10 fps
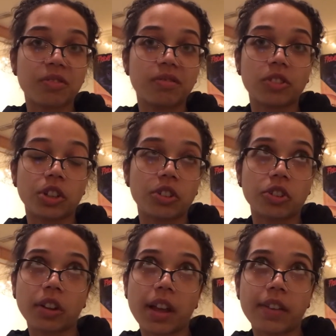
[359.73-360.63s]

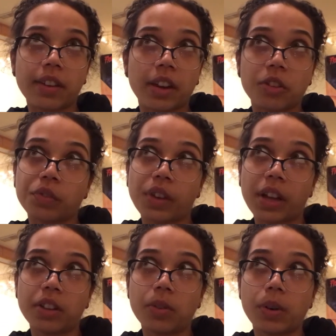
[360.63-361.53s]
traditional life and I don't
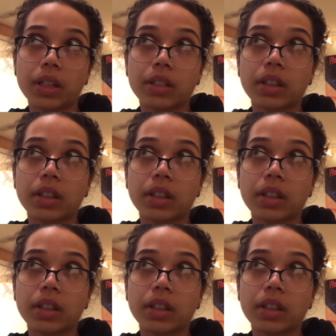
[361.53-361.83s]
value it.